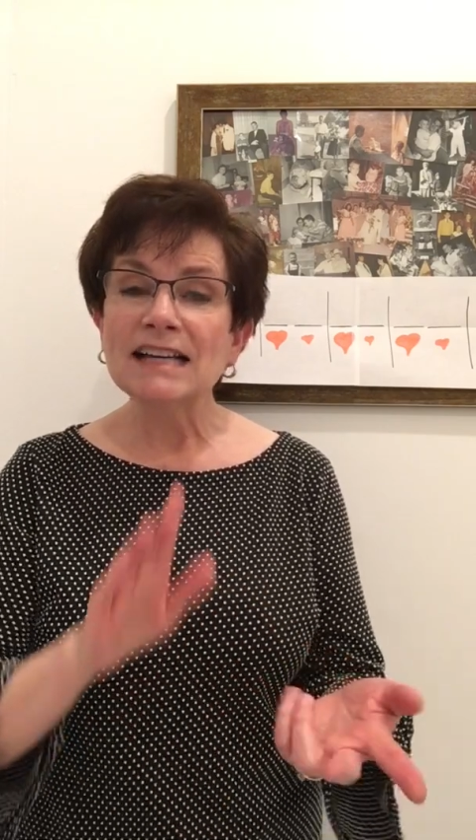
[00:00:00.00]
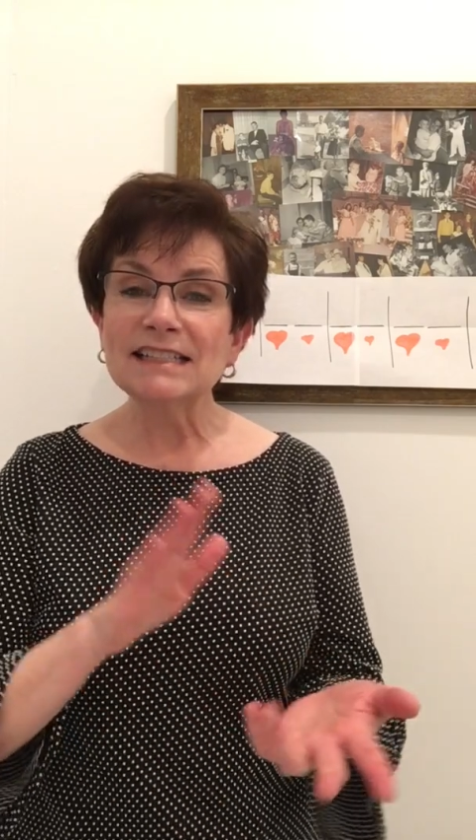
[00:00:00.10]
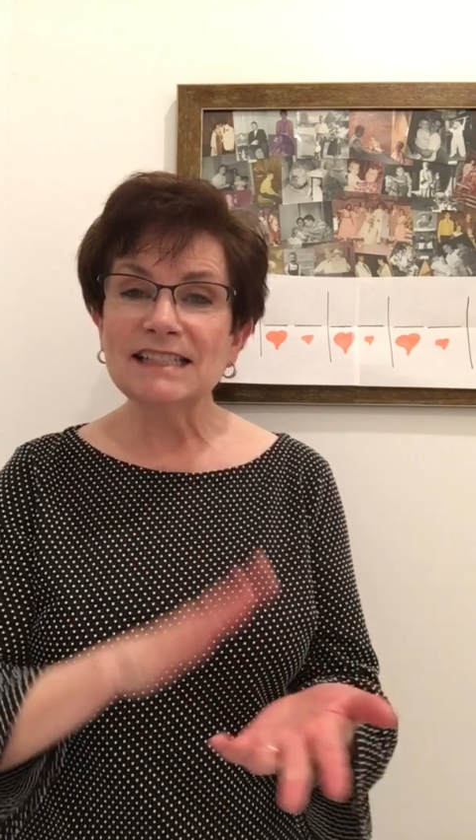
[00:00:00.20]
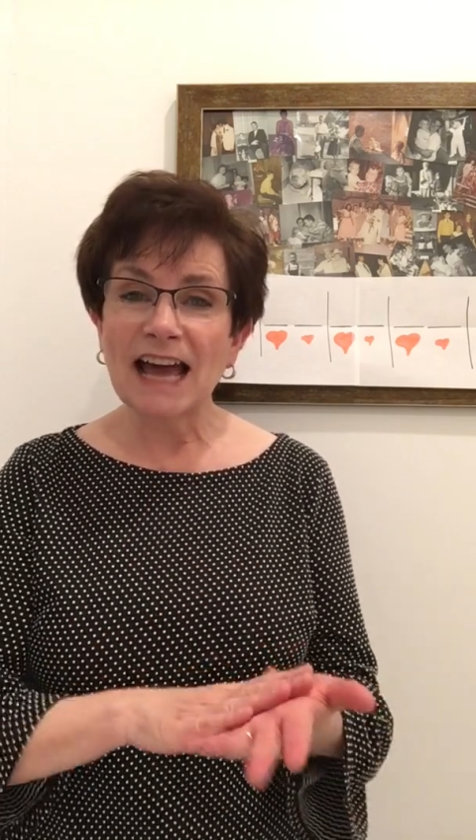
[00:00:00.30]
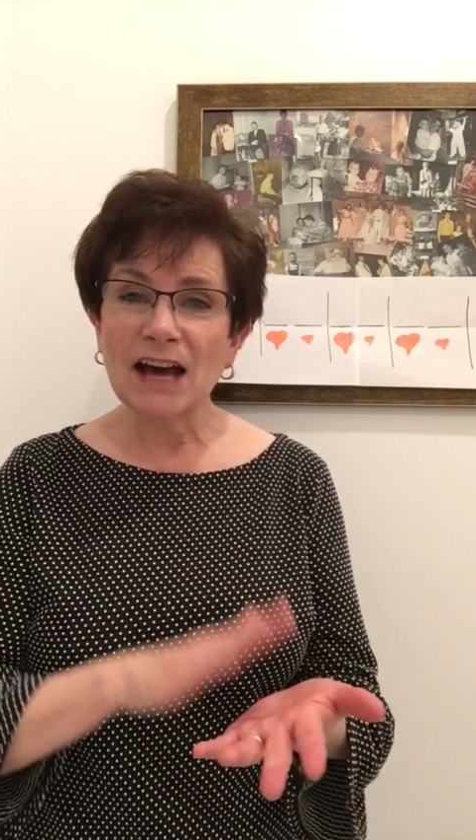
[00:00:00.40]

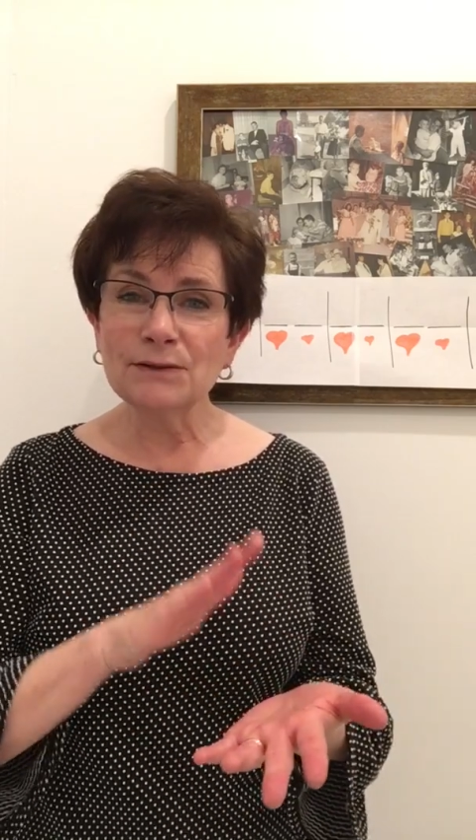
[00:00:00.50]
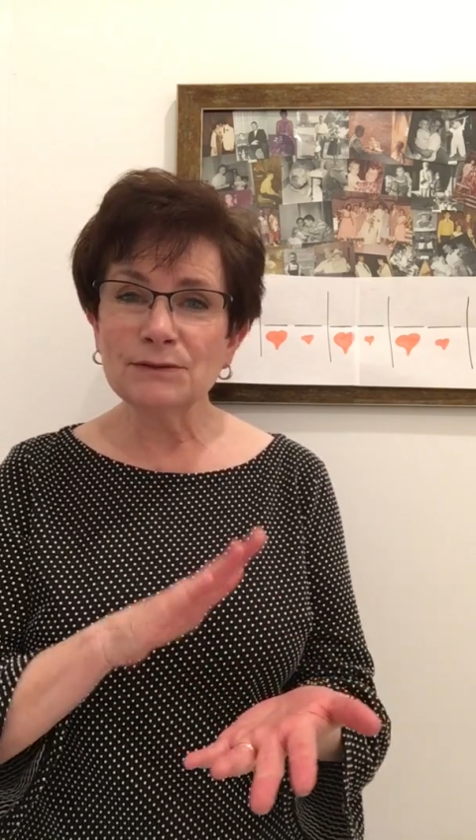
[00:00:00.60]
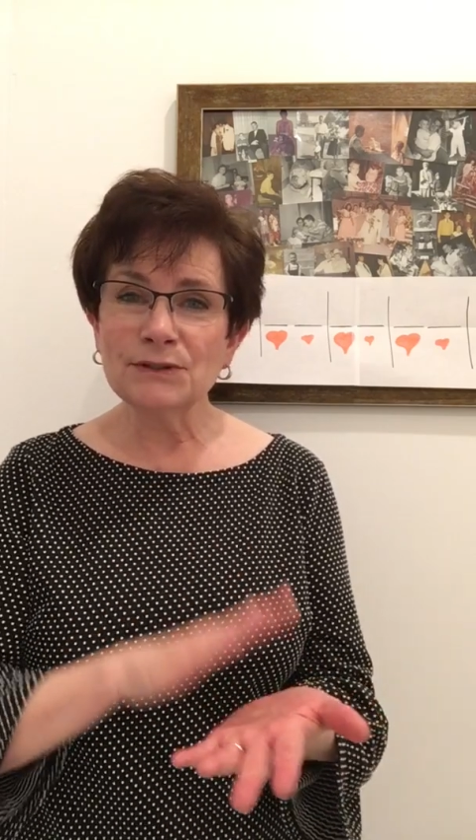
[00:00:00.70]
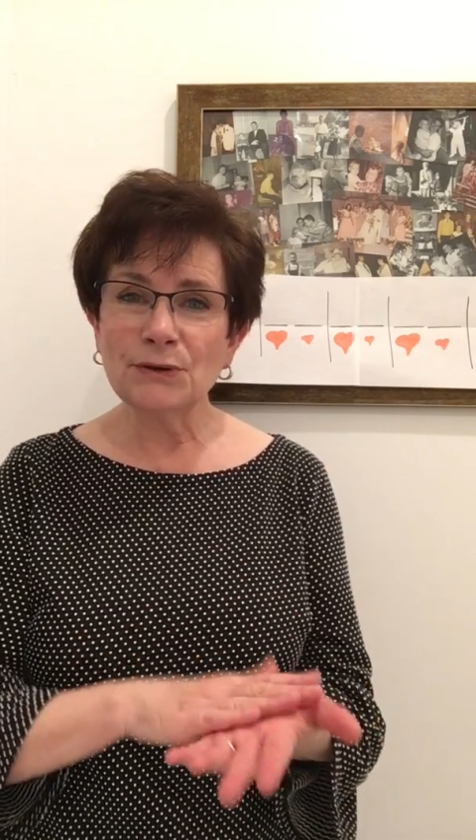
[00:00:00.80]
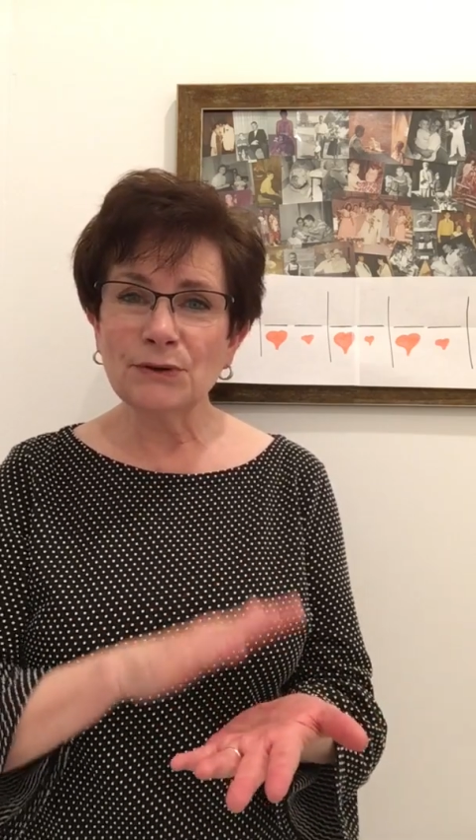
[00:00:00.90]

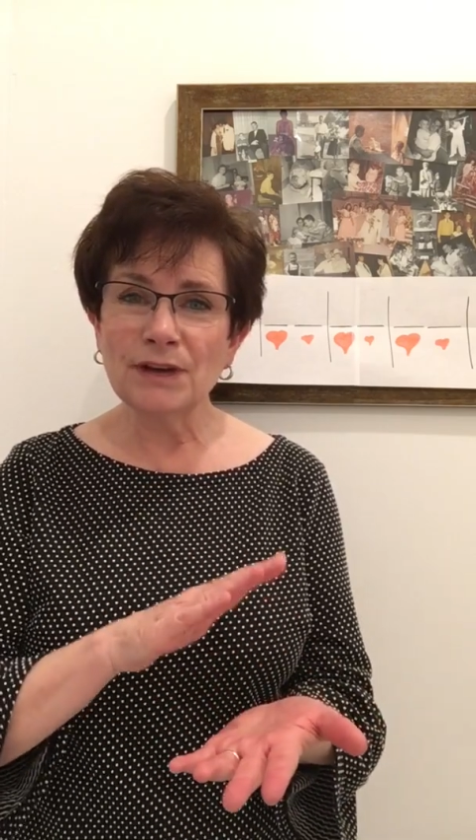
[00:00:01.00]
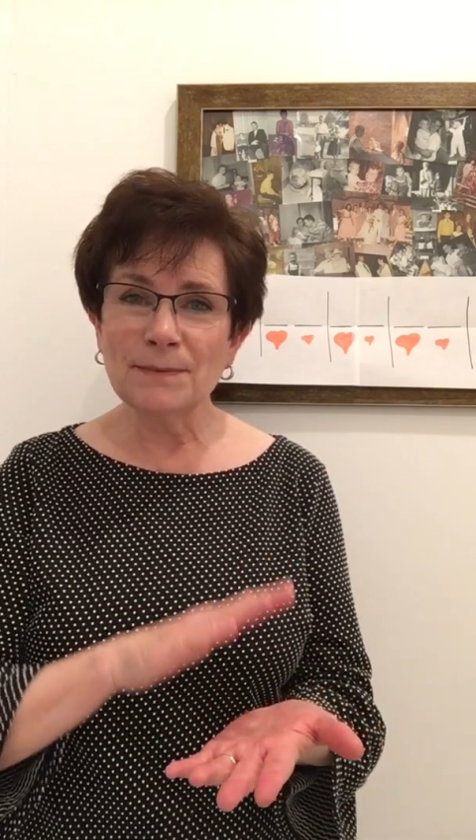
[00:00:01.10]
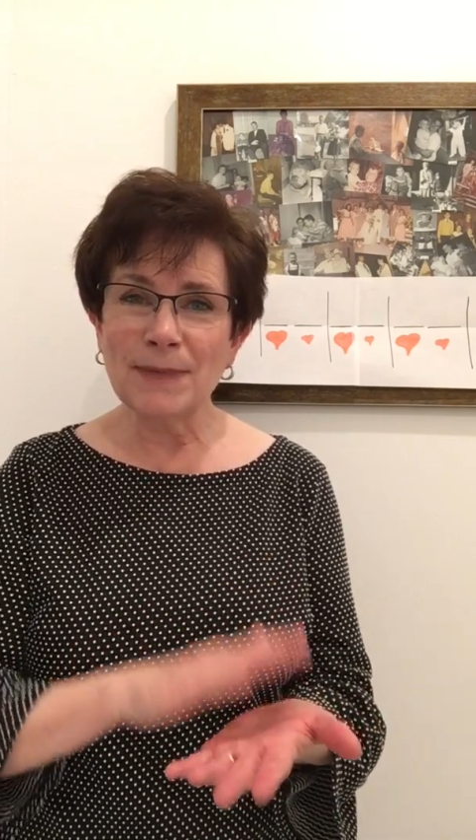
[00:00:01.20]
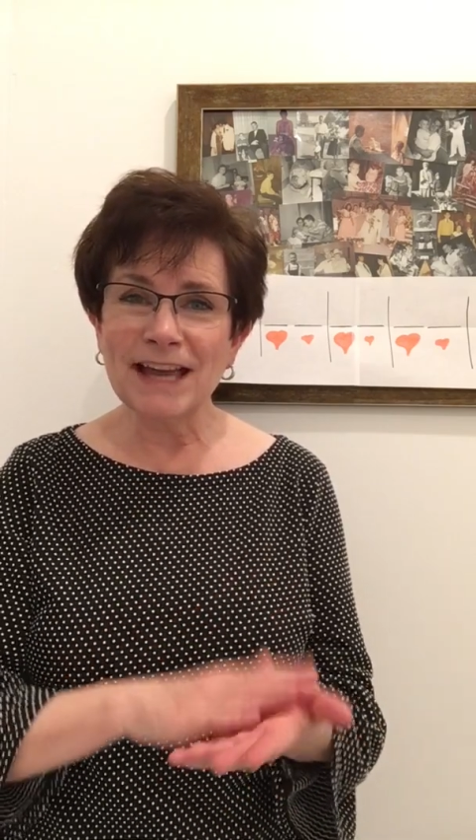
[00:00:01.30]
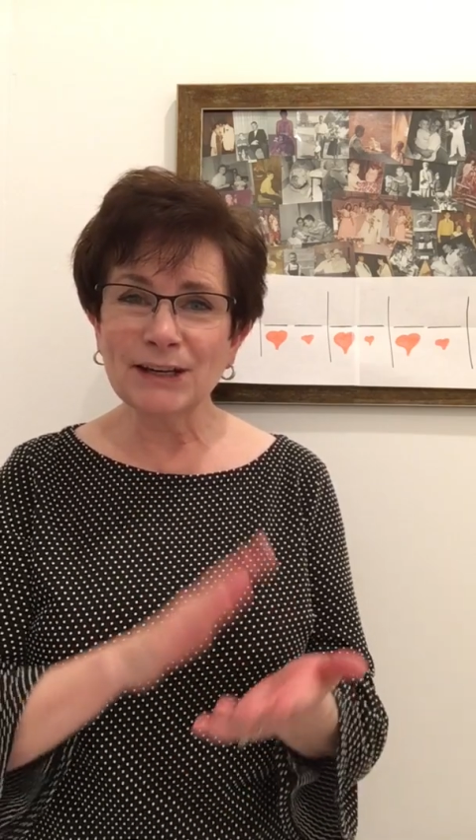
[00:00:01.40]
down to the
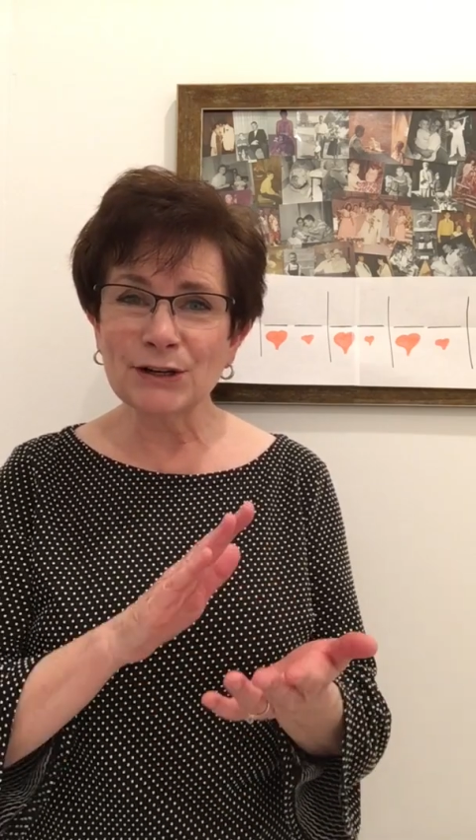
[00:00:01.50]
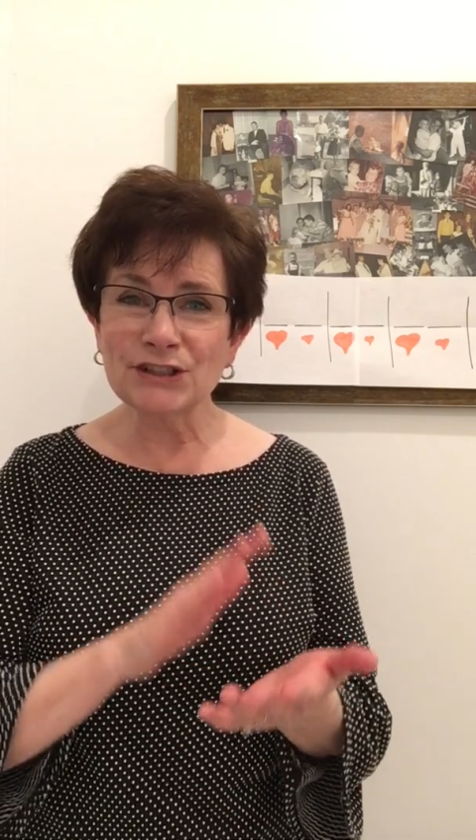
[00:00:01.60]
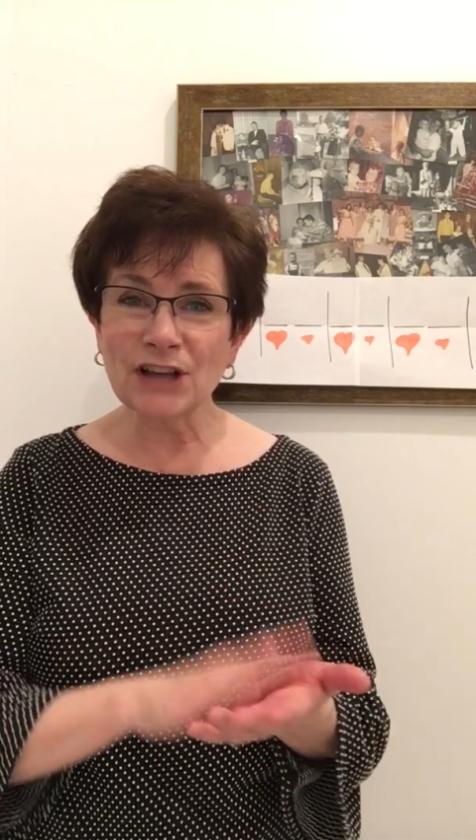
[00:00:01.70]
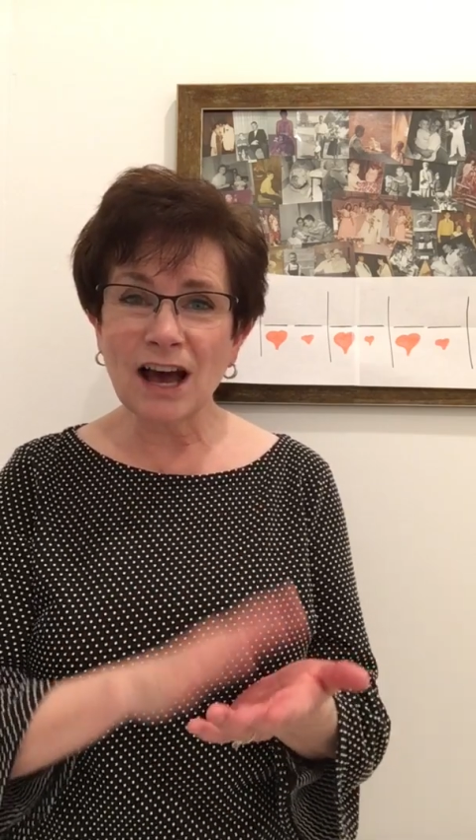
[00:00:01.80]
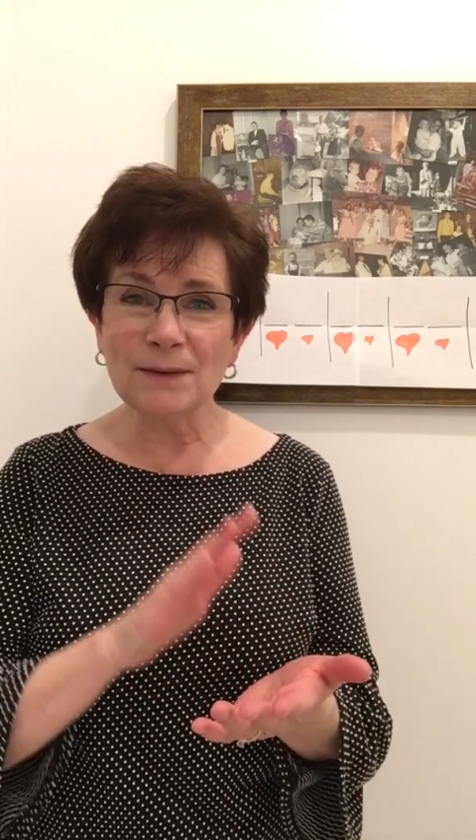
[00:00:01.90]
baker
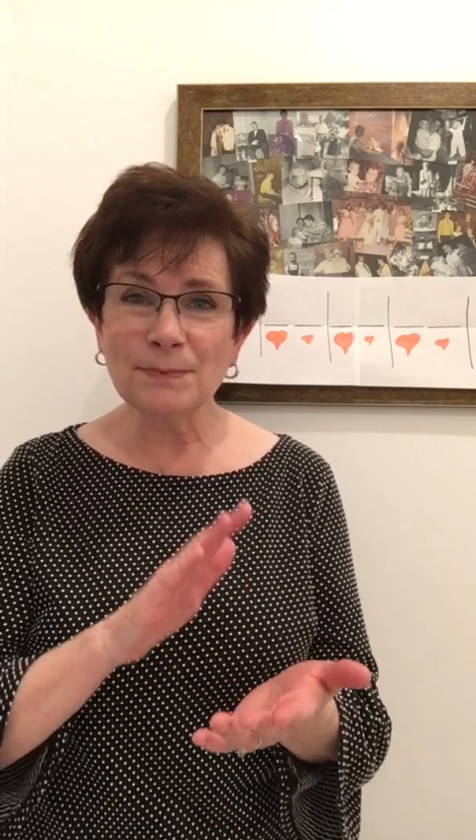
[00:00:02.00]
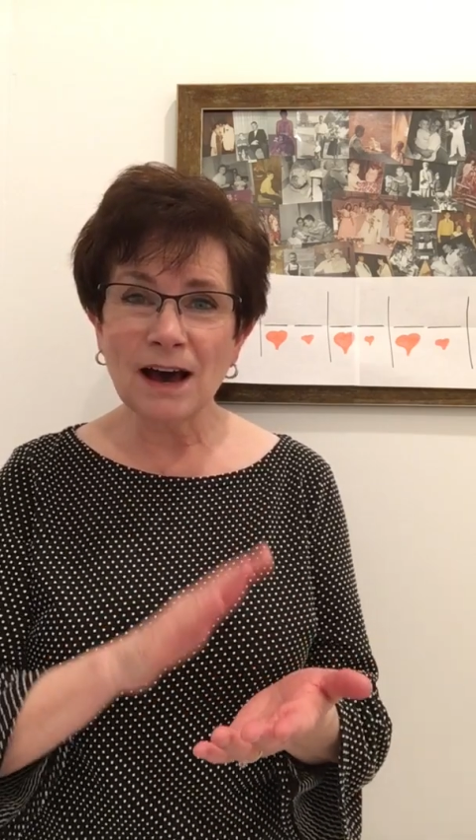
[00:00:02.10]
shop,